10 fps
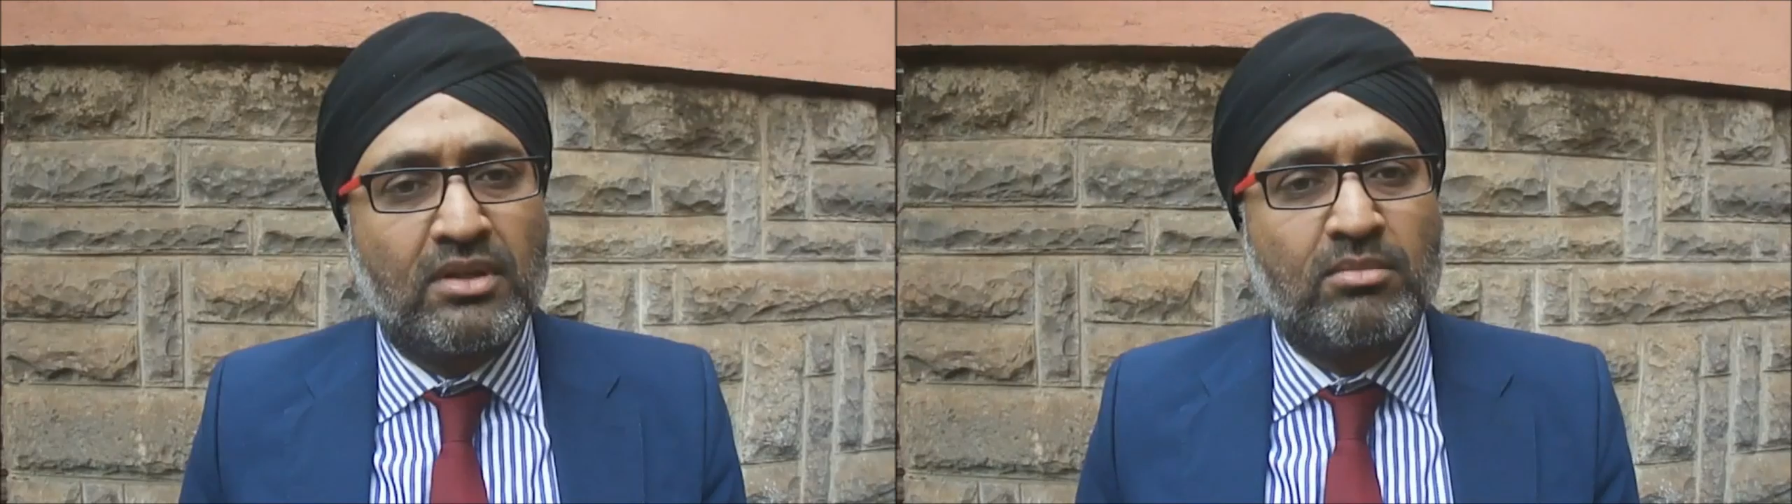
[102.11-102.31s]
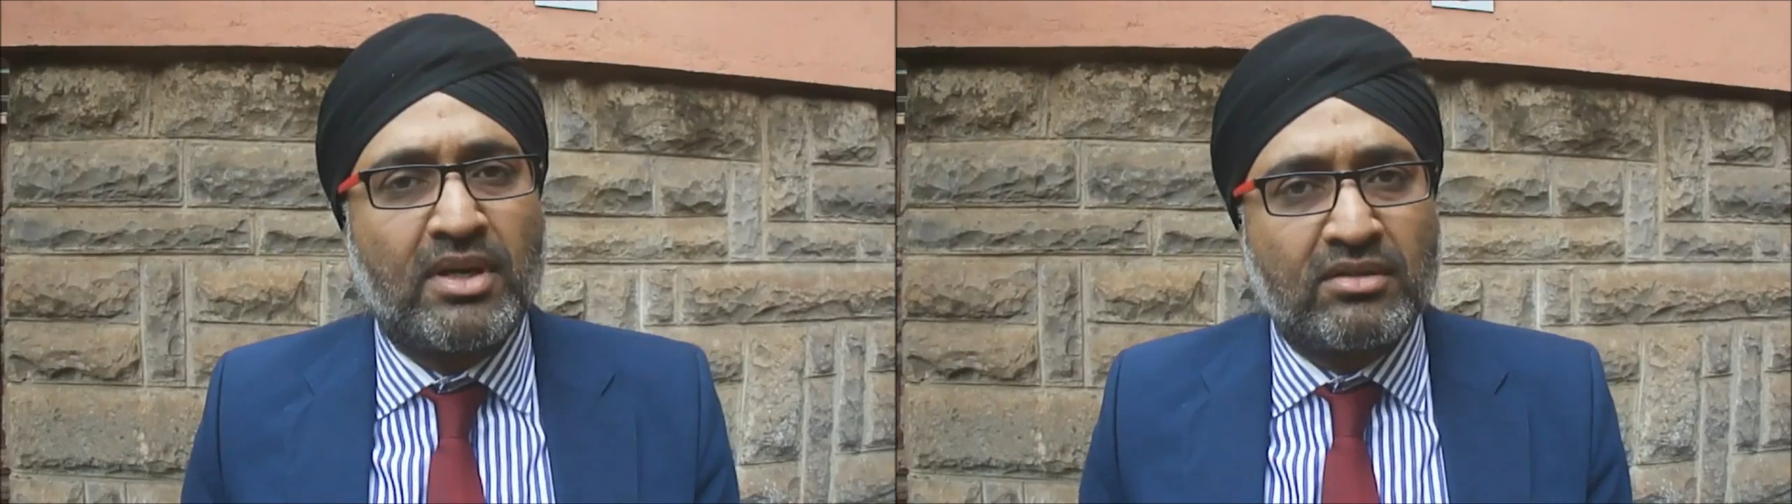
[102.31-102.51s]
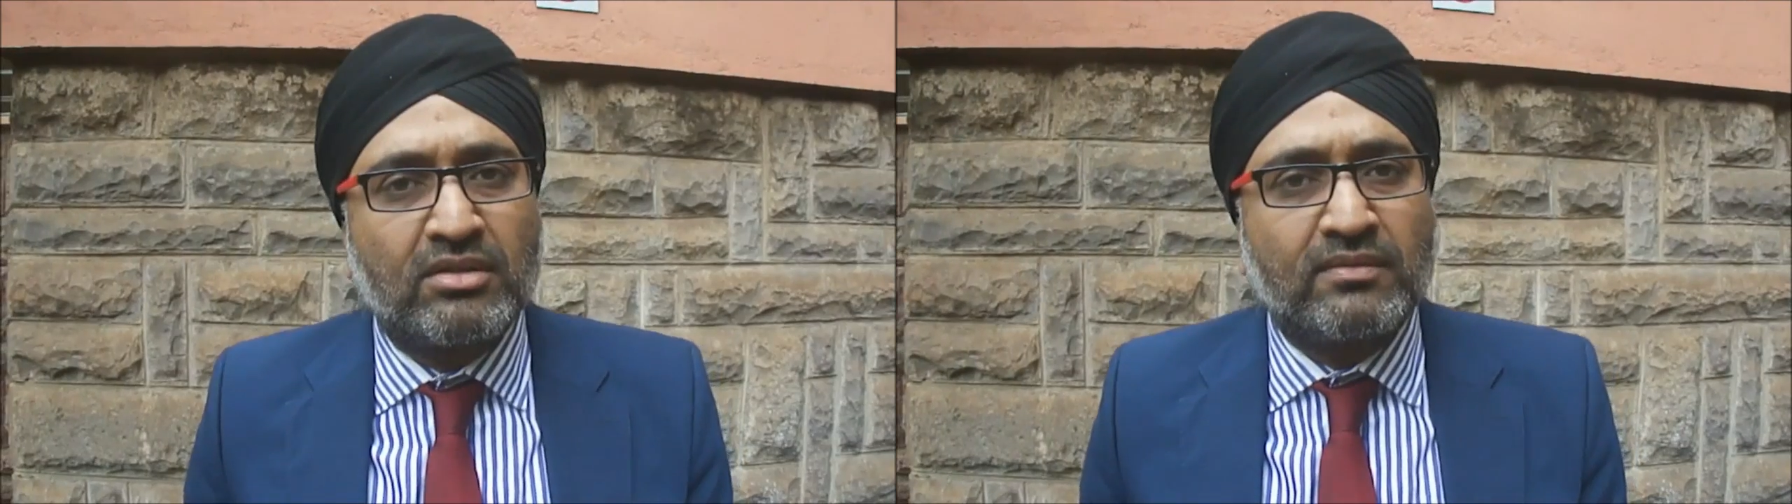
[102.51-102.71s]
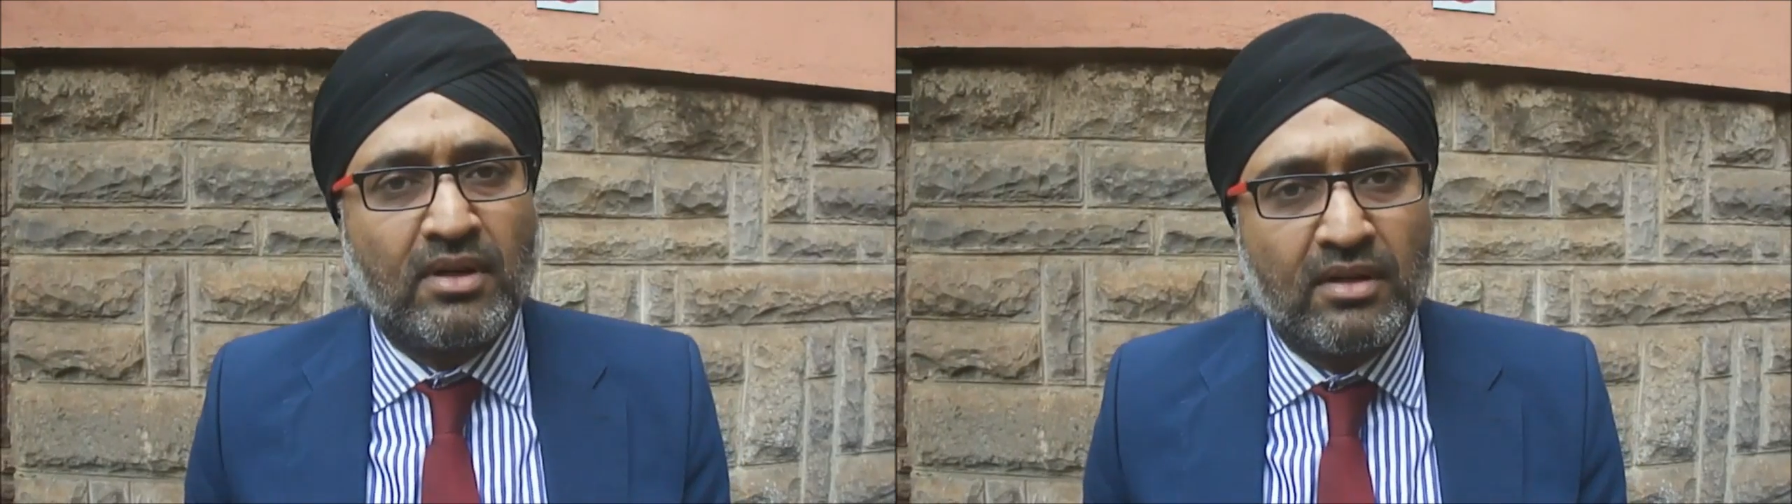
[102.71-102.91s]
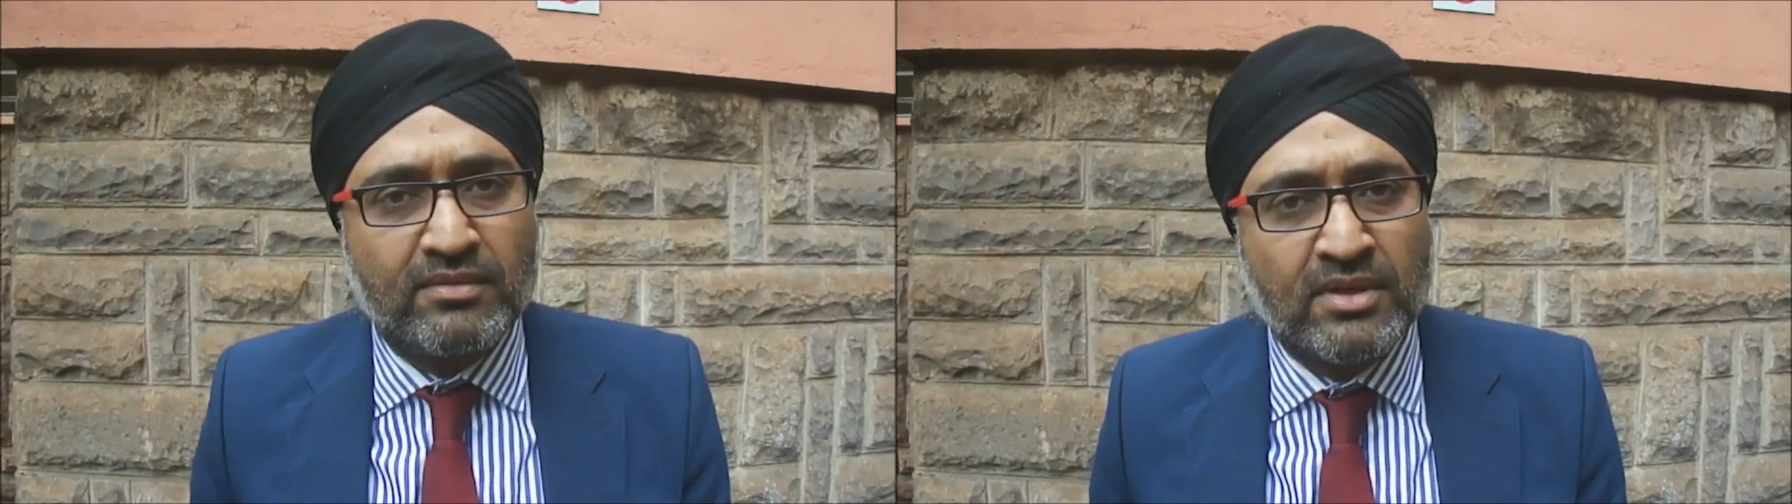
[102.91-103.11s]
are the mitral
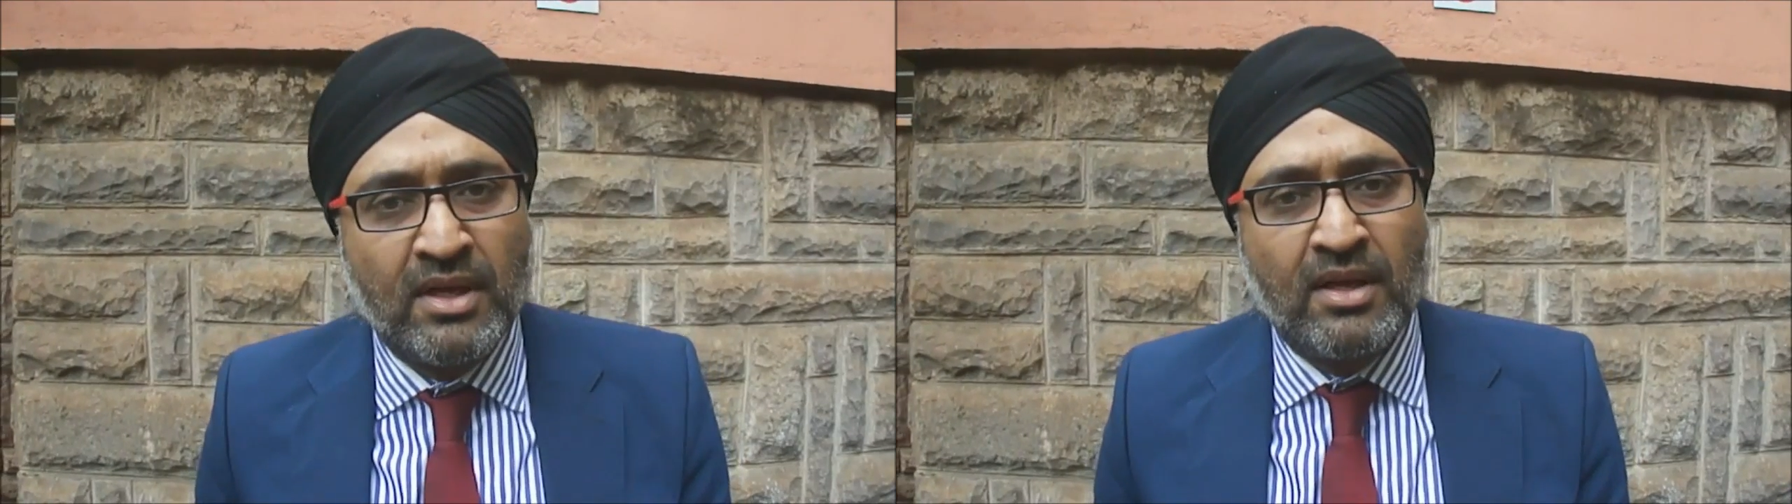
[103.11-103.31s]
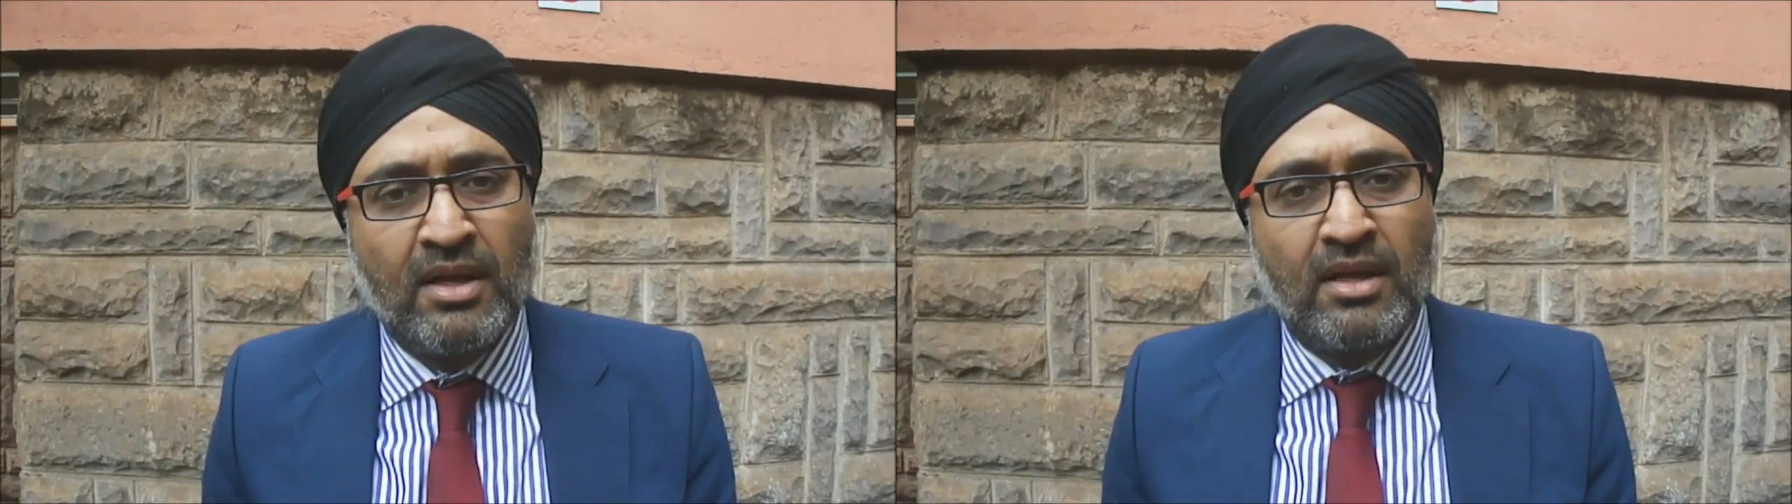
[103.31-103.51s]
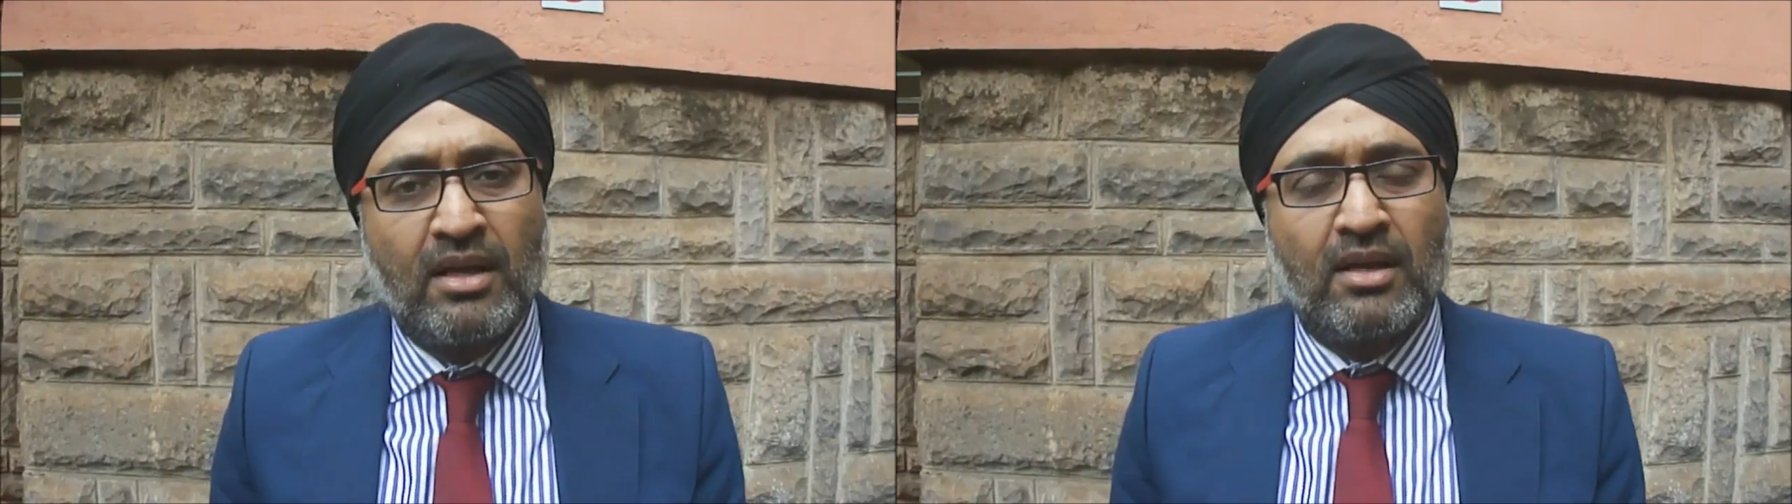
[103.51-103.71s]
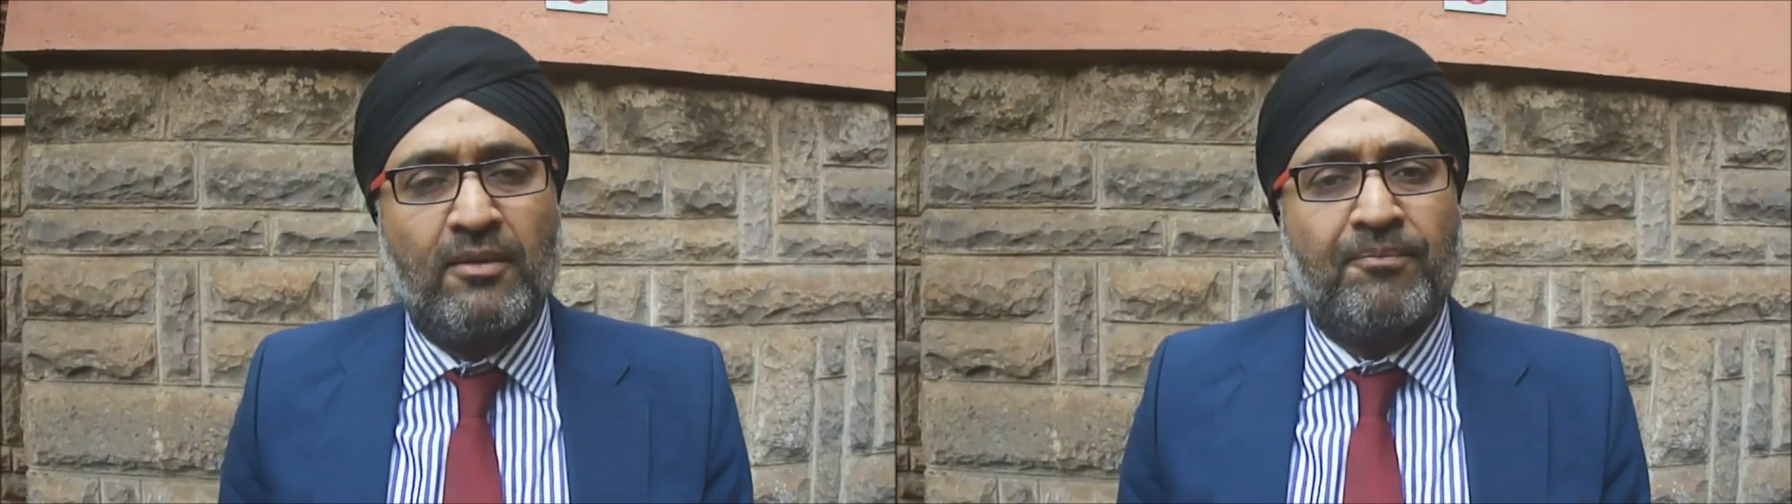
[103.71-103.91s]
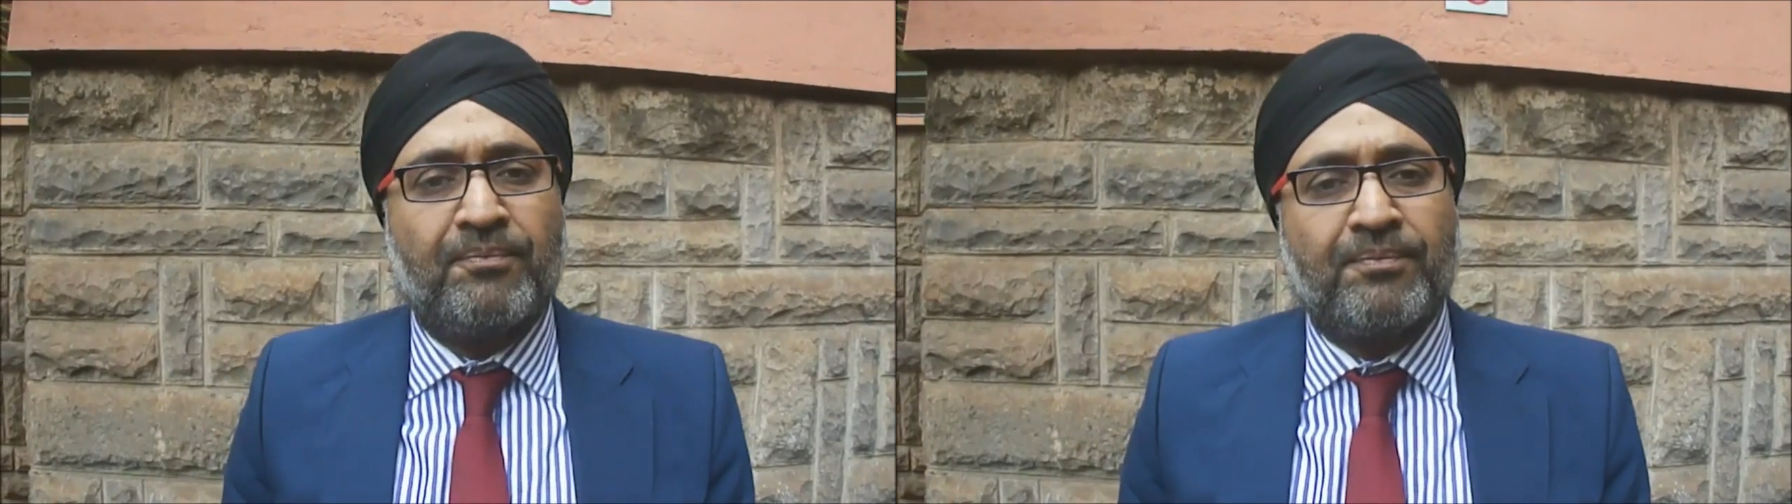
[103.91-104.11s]
valves.
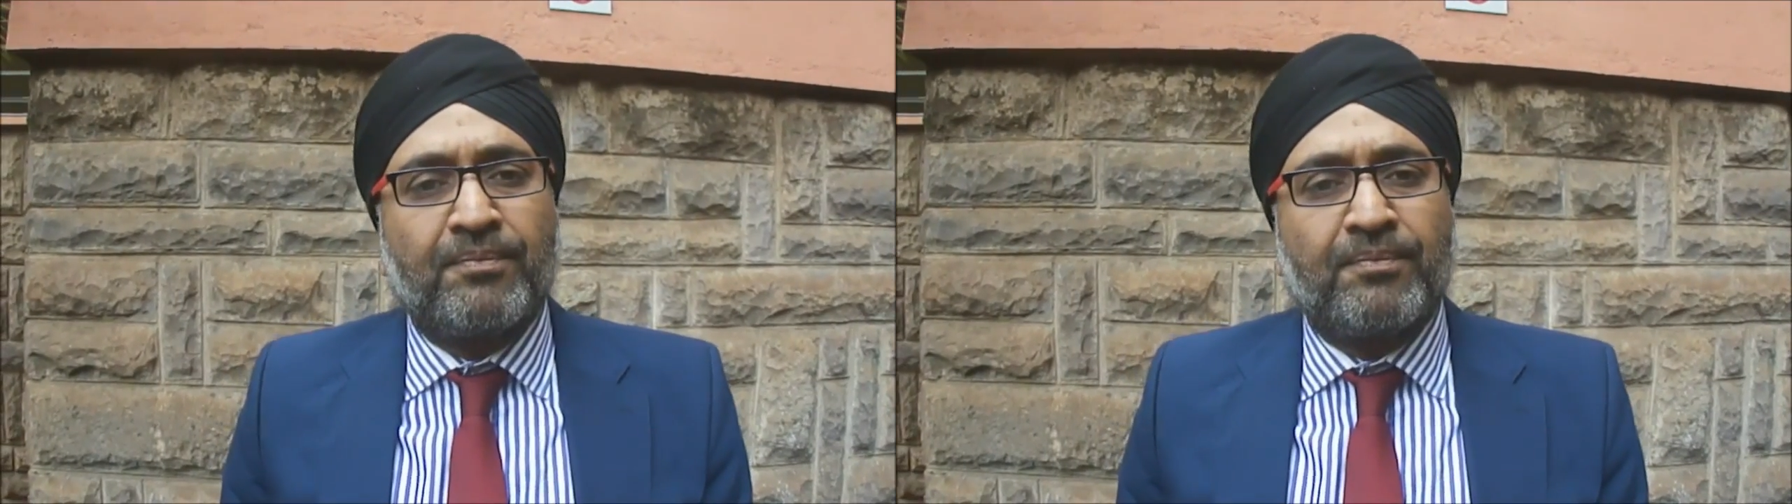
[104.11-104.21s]
Um,